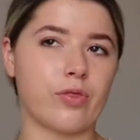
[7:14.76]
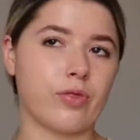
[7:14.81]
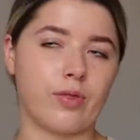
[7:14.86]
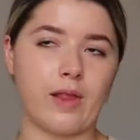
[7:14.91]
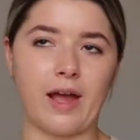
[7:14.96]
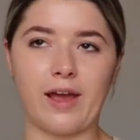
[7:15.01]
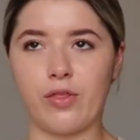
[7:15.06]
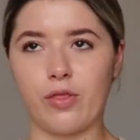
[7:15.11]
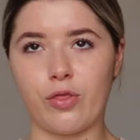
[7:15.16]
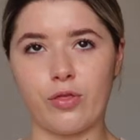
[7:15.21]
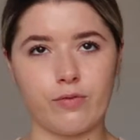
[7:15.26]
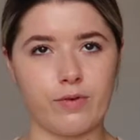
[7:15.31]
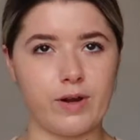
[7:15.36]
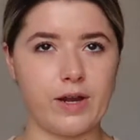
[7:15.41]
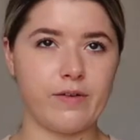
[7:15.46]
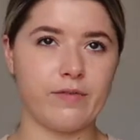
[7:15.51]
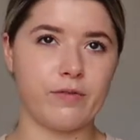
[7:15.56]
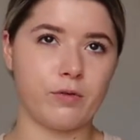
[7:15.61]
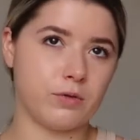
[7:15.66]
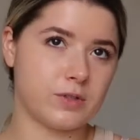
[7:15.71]
like
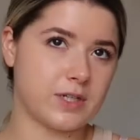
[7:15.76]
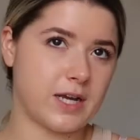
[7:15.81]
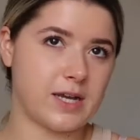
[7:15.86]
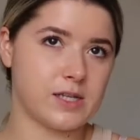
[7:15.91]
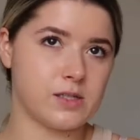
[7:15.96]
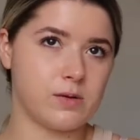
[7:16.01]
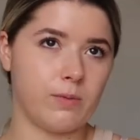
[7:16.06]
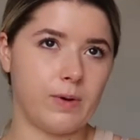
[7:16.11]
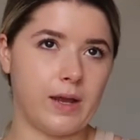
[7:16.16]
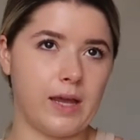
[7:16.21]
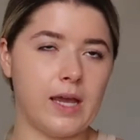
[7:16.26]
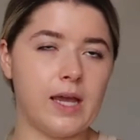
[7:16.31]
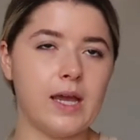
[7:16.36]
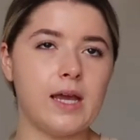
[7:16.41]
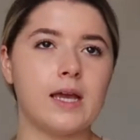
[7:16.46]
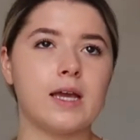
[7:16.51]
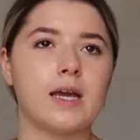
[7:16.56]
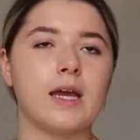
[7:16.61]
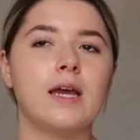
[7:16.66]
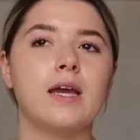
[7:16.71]
3-4 days a
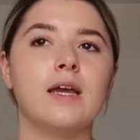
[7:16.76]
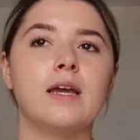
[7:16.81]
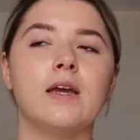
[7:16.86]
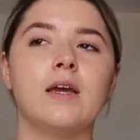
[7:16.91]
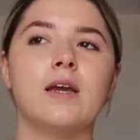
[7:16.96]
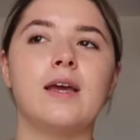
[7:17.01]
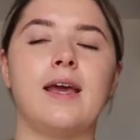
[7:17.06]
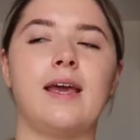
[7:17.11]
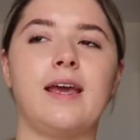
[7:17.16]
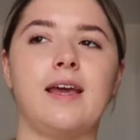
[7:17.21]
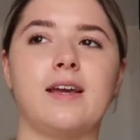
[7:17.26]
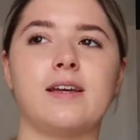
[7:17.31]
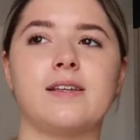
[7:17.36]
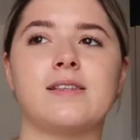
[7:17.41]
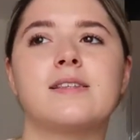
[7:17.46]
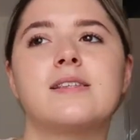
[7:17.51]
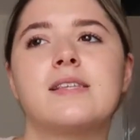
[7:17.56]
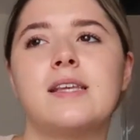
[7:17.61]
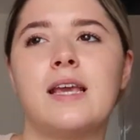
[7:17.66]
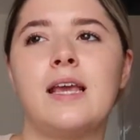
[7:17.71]
week, it can
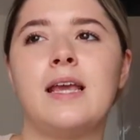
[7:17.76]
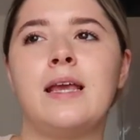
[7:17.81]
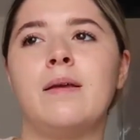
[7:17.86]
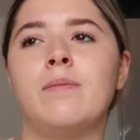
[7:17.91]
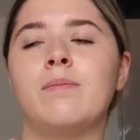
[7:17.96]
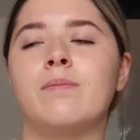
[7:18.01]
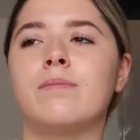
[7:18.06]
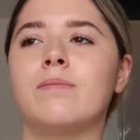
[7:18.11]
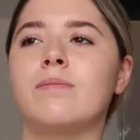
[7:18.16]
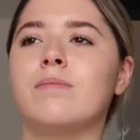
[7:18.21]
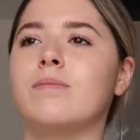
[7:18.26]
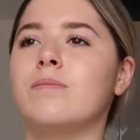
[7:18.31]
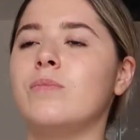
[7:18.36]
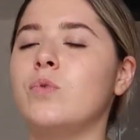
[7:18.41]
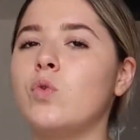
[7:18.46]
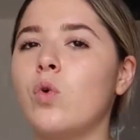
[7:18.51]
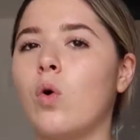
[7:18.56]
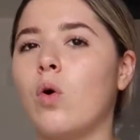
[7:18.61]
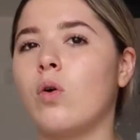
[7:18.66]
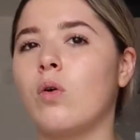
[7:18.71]
seem
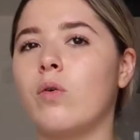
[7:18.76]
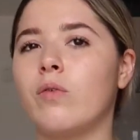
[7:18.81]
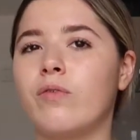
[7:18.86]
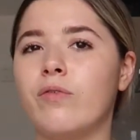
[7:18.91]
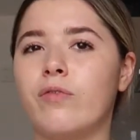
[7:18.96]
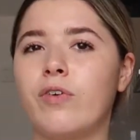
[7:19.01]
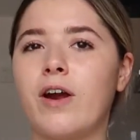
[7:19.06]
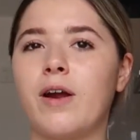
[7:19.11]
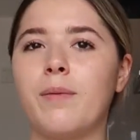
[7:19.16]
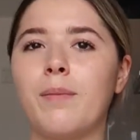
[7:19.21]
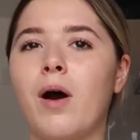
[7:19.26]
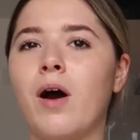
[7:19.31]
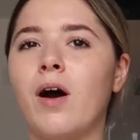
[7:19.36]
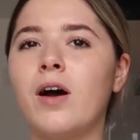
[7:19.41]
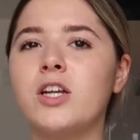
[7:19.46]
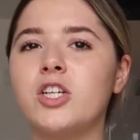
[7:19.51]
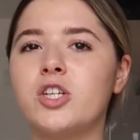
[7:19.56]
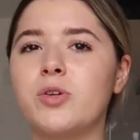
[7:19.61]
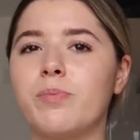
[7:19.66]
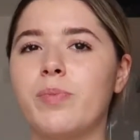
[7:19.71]
not very
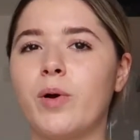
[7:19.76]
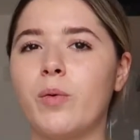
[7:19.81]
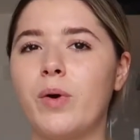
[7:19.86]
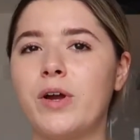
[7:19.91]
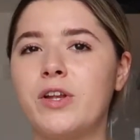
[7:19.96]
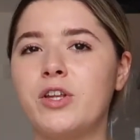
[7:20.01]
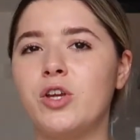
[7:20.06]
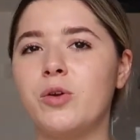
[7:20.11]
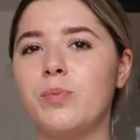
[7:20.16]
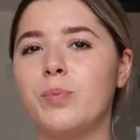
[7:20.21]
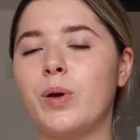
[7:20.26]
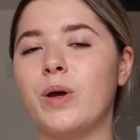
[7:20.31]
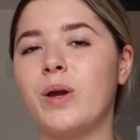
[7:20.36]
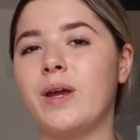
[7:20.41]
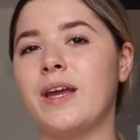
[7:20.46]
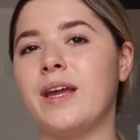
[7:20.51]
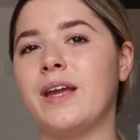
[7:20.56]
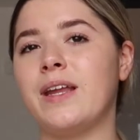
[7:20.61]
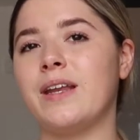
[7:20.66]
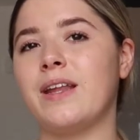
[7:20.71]
much, but when you put
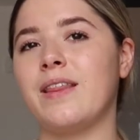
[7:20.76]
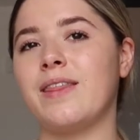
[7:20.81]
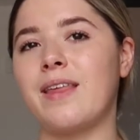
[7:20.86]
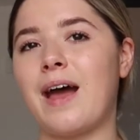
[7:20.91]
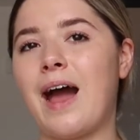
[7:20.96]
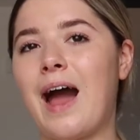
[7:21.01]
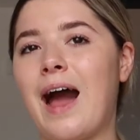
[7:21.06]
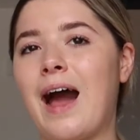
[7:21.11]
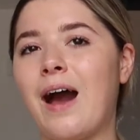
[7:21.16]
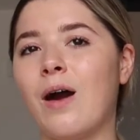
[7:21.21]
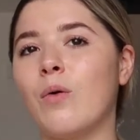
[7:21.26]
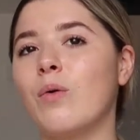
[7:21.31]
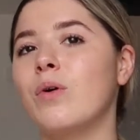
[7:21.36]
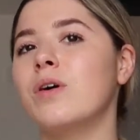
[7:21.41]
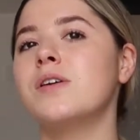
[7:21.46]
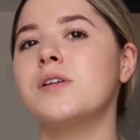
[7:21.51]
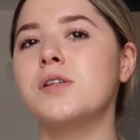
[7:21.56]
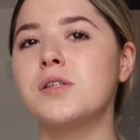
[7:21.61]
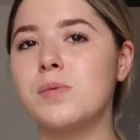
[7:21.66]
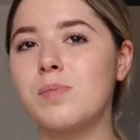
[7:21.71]
in the
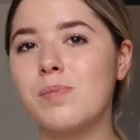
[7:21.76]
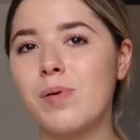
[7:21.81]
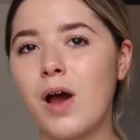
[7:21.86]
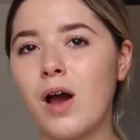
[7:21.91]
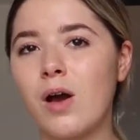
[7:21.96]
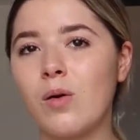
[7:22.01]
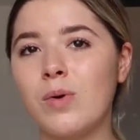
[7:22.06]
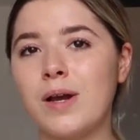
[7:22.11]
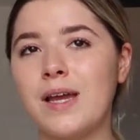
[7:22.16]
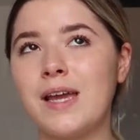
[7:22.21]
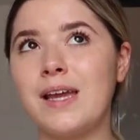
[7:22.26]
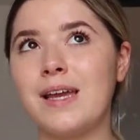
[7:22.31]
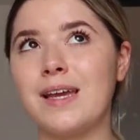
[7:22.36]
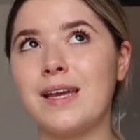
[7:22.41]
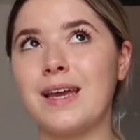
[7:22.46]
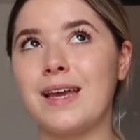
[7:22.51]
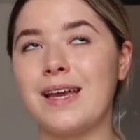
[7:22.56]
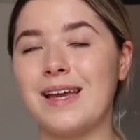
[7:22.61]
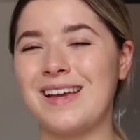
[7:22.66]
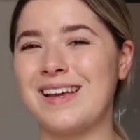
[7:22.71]
hours per
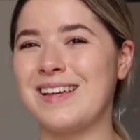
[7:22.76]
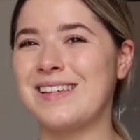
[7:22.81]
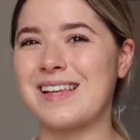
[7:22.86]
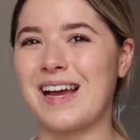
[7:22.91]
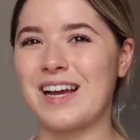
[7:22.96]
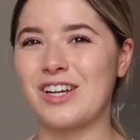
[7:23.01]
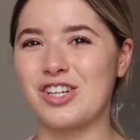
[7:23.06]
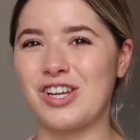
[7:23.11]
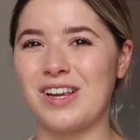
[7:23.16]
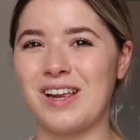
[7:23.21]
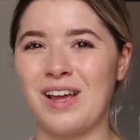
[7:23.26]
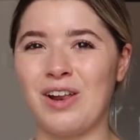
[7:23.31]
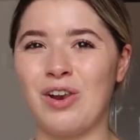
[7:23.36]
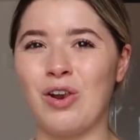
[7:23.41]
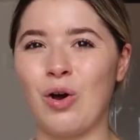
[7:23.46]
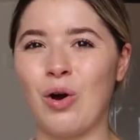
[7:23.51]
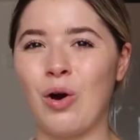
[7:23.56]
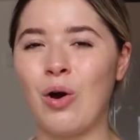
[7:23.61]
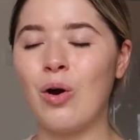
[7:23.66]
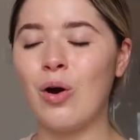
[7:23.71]
week, it is actually a
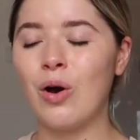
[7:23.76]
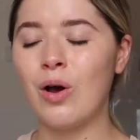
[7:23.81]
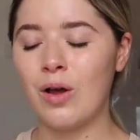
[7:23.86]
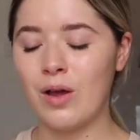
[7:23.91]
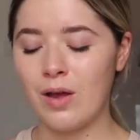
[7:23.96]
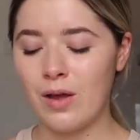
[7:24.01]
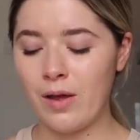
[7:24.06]
lot.